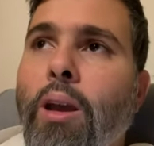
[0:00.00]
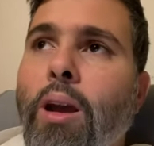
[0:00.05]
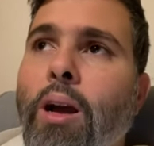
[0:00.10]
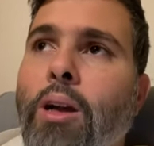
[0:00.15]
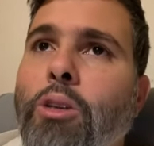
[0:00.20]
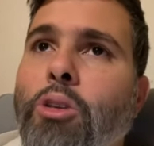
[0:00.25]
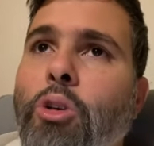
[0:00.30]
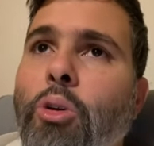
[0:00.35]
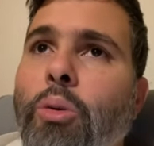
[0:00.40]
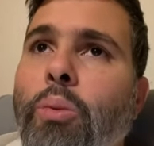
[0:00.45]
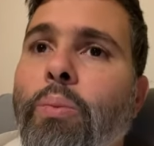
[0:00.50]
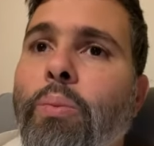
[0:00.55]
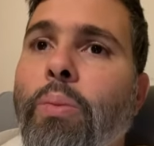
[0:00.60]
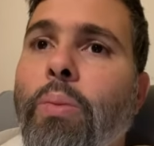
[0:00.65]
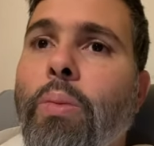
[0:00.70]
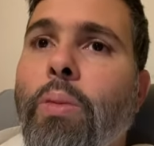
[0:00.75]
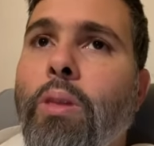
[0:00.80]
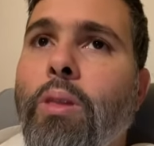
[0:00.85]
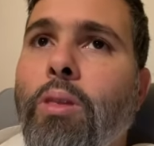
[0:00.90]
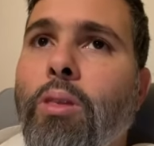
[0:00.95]
And so
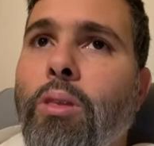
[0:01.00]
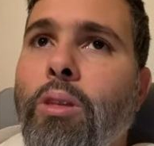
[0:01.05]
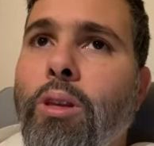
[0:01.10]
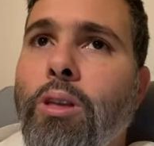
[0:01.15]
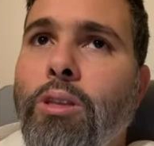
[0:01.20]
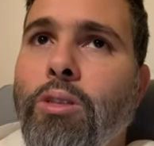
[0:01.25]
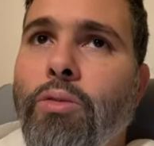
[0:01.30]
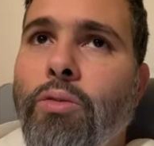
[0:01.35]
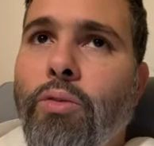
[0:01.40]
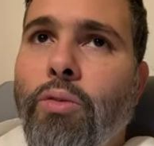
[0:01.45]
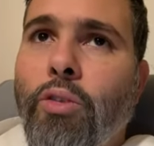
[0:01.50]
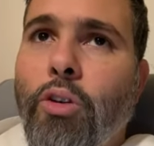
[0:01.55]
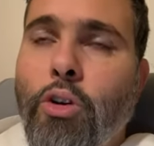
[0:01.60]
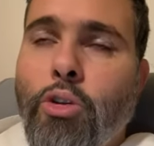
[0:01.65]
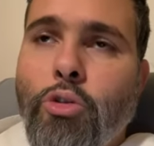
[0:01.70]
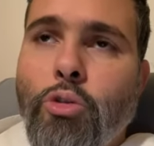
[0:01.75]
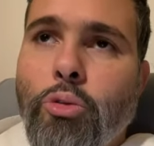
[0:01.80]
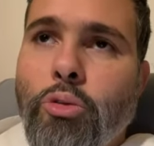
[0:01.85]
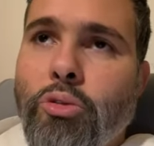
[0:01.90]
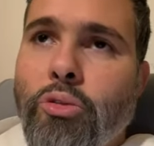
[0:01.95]
these
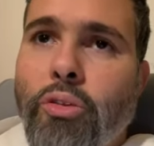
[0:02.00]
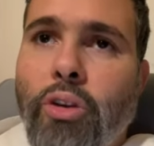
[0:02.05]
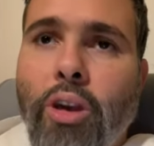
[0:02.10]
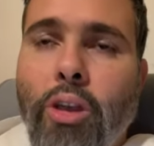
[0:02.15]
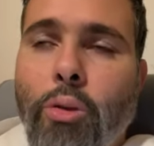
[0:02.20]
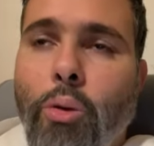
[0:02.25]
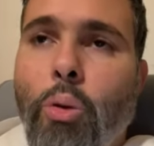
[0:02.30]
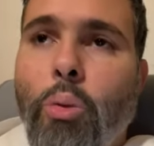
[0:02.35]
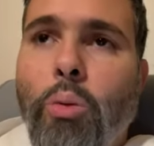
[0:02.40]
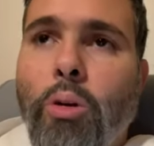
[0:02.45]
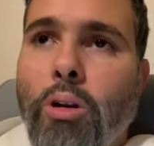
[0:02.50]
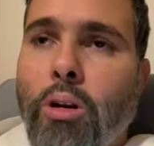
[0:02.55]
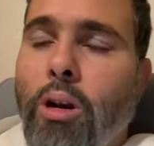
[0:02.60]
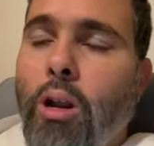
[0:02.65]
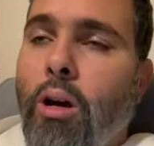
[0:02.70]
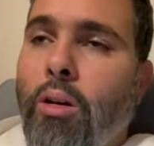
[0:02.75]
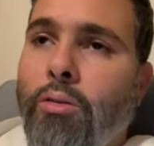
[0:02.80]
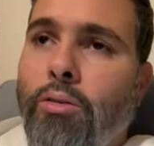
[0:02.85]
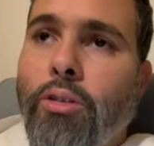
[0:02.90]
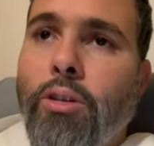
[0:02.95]
virtues, faith, hope, and
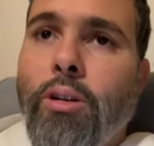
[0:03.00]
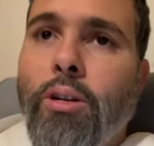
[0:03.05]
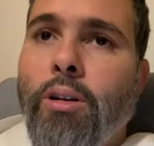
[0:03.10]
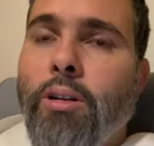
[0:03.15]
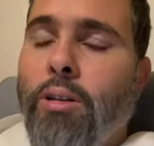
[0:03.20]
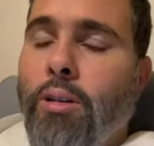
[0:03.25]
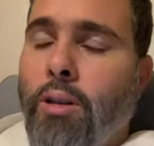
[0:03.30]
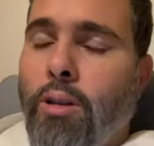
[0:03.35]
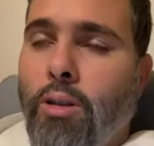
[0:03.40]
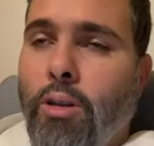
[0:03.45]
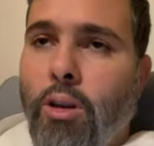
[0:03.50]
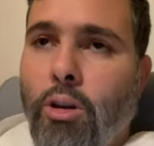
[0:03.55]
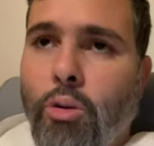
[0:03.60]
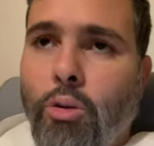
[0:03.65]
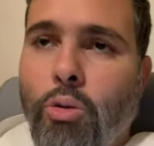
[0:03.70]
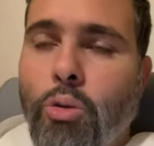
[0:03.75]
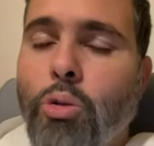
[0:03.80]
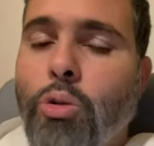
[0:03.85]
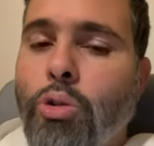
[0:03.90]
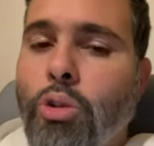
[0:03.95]
love, that they're
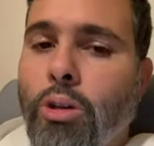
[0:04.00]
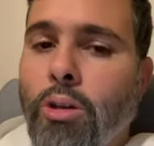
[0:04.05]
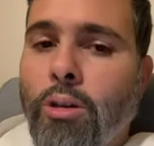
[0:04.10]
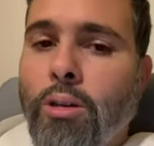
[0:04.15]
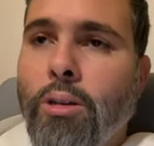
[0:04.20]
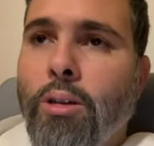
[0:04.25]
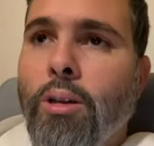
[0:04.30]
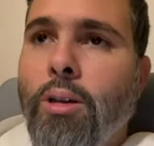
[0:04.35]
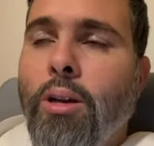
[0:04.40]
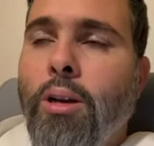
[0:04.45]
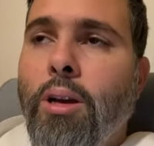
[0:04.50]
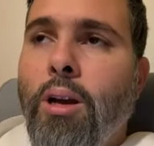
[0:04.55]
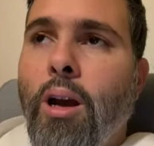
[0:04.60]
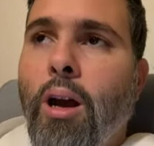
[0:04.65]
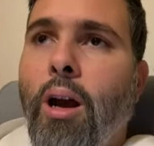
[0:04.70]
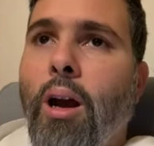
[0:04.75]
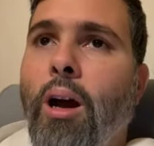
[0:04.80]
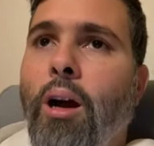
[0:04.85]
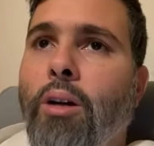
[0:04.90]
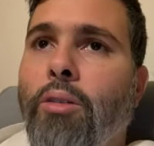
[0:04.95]
crucial
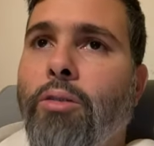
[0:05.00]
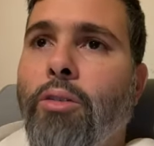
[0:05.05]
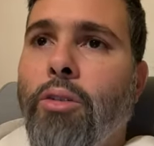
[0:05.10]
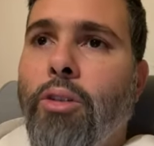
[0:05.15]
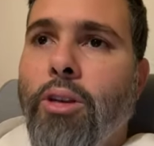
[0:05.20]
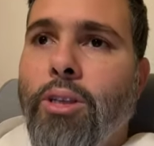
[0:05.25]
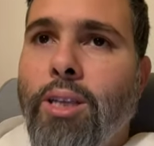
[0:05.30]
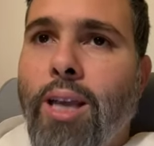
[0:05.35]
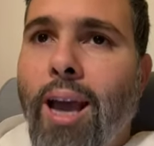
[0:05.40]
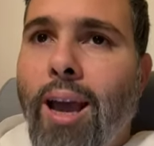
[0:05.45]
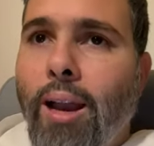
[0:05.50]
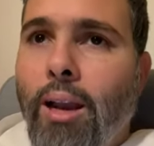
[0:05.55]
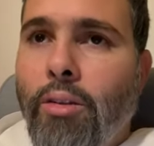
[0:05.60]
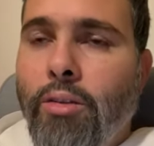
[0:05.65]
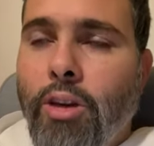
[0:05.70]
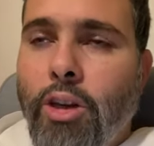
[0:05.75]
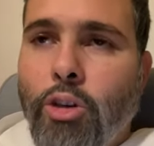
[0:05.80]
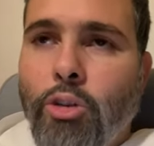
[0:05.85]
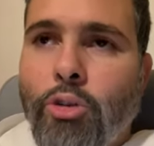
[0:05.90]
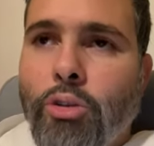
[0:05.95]
for this
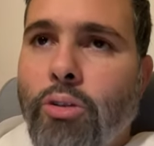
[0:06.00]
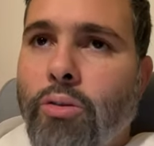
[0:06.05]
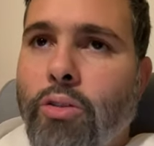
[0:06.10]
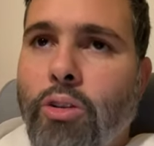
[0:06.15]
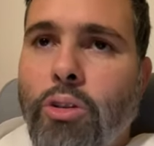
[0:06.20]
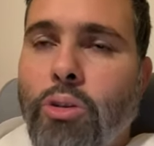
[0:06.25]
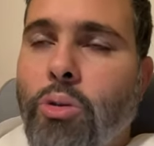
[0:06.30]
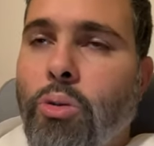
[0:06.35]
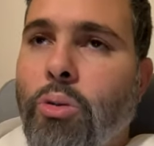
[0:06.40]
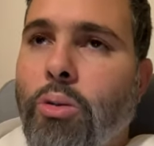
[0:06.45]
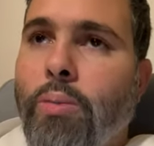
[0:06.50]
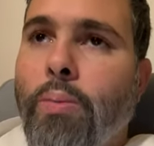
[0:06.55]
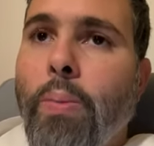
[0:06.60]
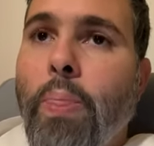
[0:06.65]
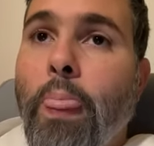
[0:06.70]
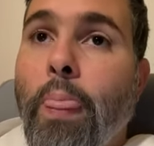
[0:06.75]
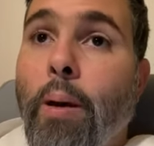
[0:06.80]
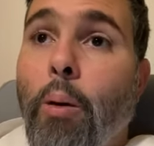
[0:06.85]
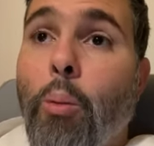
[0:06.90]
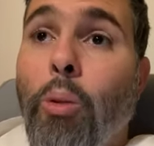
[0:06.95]
elevation of the soul.
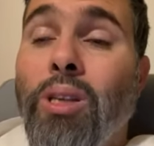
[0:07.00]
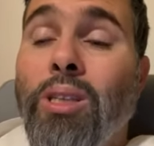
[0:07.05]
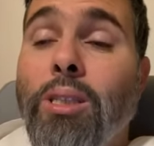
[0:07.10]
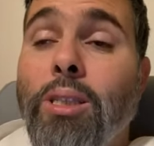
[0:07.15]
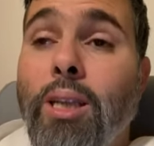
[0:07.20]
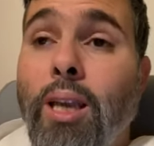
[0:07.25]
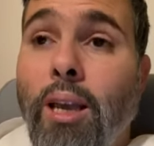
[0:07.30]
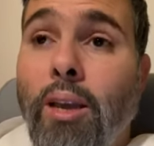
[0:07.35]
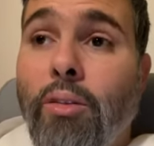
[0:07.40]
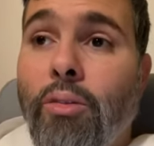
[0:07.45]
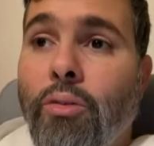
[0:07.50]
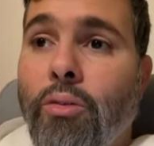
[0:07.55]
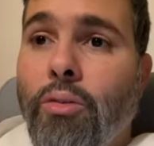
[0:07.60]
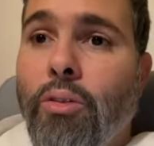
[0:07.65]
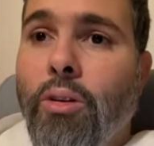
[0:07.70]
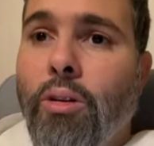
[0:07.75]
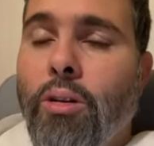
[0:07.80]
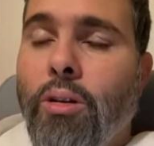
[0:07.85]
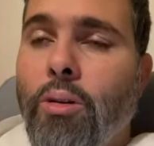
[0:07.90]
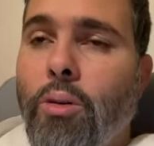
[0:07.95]
And we're
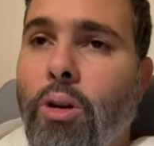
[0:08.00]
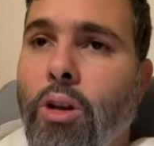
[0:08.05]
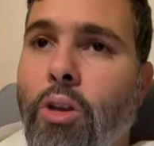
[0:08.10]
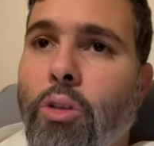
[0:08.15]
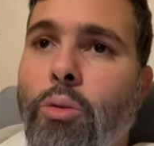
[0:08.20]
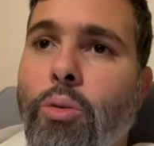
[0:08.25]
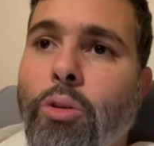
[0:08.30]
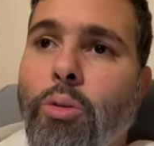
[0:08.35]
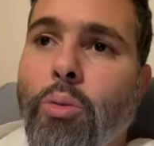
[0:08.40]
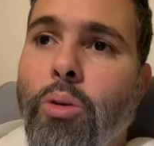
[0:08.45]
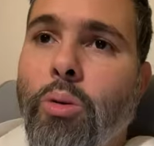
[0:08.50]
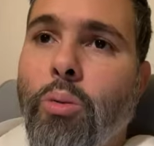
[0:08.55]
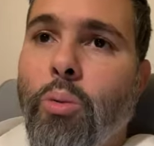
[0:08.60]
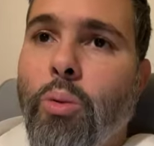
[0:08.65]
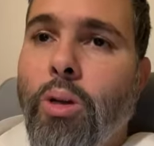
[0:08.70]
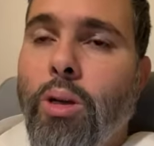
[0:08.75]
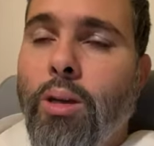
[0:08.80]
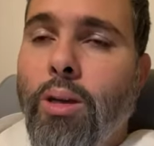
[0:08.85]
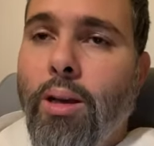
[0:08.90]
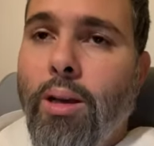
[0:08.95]
saved. In other words,
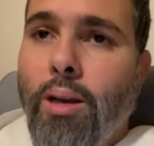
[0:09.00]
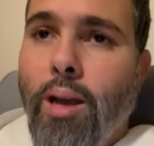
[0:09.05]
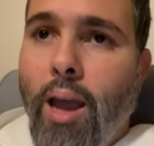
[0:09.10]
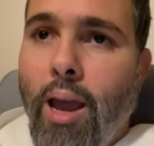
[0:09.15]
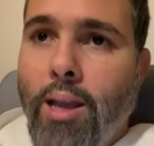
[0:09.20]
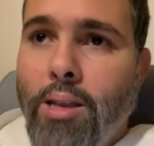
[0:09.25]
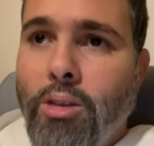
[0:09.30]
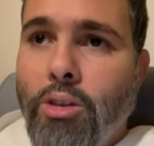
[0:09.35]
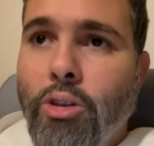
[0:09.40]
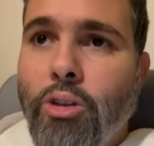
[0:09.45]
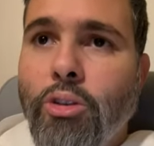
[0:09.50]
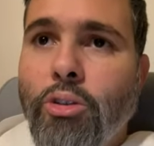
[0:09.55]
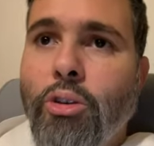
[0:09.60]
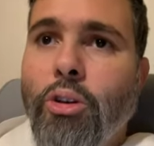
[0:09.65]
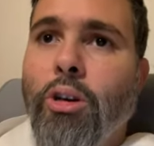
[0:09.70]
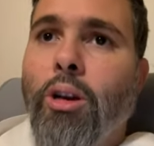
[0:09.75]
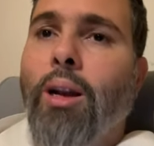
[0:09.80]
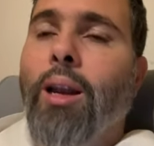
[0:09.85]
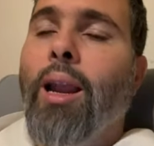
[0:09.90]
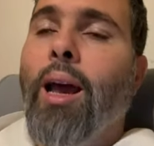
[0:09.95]
we enter
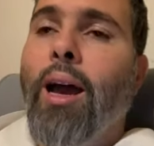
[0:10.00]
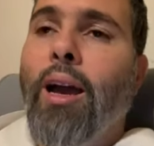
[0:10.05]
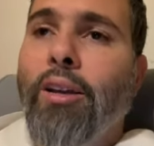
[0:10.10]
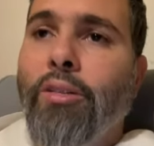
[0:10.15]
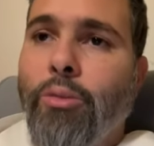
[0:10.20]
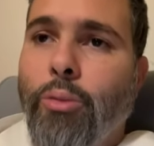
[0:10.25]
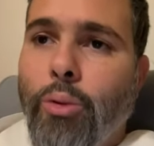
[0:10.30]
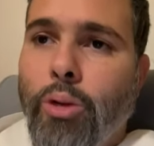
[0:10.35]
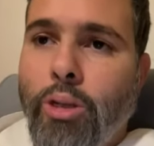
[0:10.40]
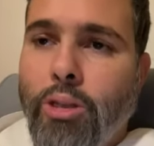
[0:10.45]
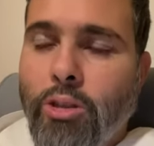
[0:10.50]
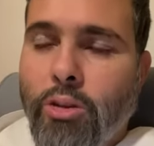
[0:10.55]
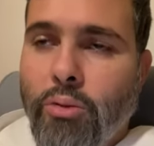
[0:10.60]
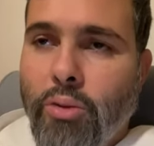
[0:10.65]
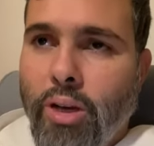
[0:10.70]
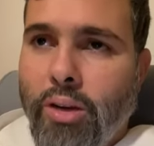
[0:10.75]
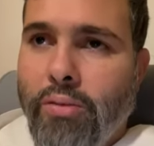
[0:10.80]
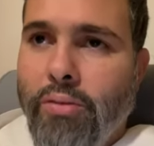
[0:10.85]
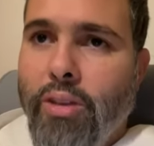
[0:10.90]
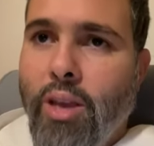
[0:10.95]
eternal life, we
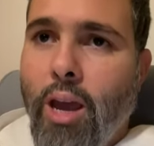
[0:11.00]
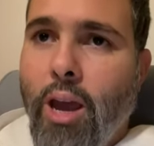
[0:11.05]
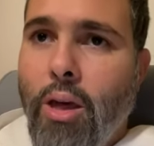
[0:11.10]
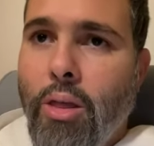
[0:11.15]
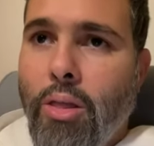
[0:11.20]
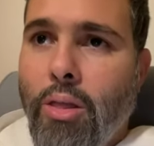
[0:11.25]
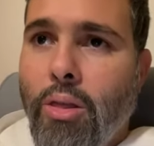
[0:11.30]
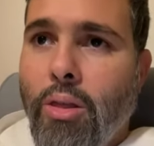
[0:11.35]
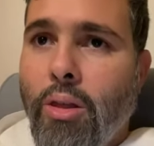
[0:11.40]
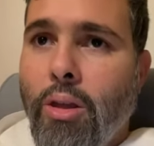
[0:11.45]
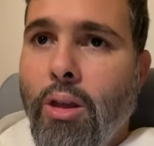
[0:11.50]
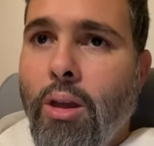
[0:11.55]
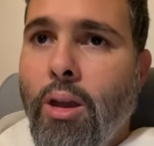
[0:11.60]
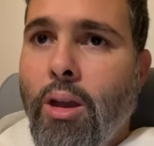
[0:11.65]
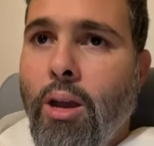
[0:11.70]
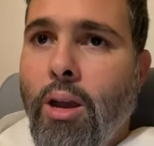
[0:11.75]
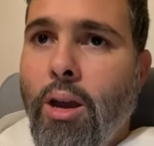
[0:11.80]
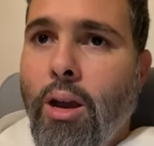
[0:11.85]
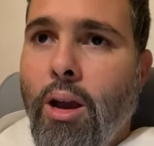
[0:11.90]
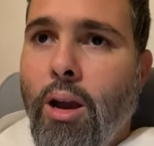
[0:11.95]
survive death,
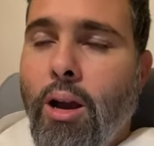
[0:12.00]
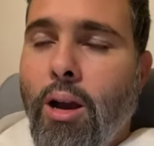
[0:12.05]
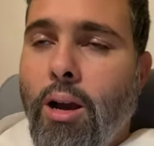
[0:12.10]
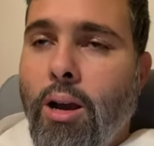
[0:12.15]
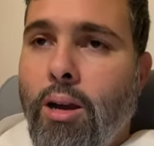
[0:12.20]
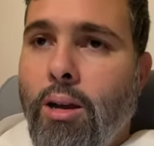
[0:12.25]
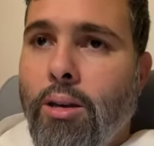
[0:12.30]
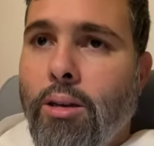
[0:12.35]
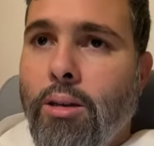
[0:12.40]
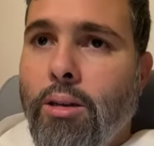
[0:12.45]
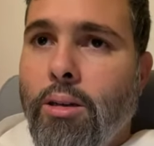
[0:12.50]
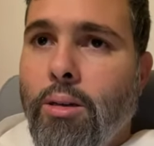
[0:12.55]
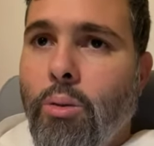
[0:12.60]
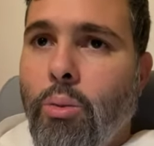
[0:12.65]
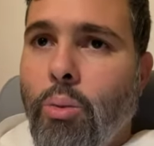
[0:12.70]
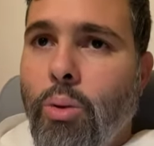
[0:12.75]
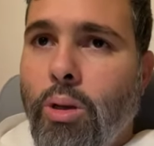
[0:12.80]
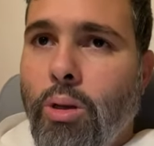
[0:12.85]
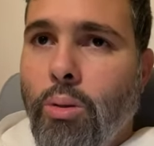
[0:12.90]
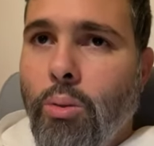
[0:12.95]
and
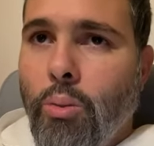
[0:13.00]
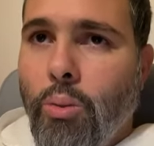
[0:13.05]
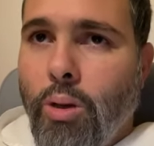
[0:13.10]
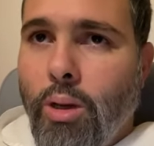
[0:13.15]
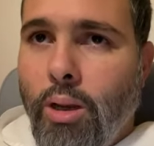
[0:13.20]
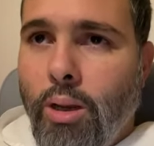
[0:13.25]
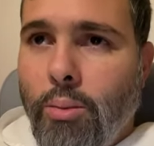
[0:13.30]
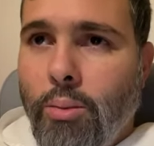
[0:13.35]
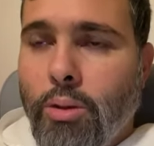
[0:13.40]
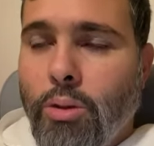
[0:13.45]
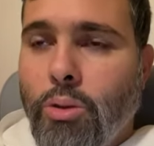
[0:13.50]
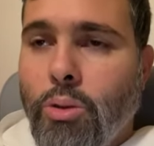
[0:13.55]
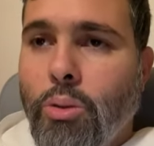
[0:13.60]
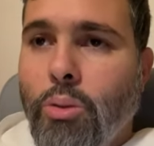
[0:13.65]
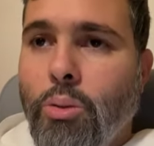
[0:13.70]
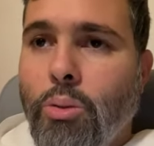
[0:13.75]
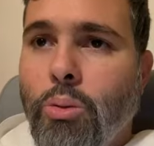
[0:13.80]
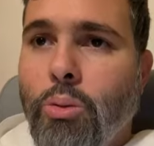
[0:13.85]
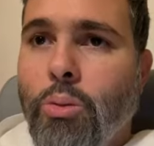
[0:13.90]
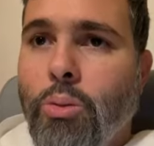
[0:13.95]
we're able
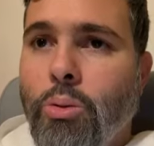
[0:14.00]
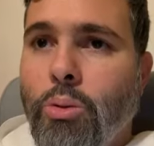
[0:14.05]
to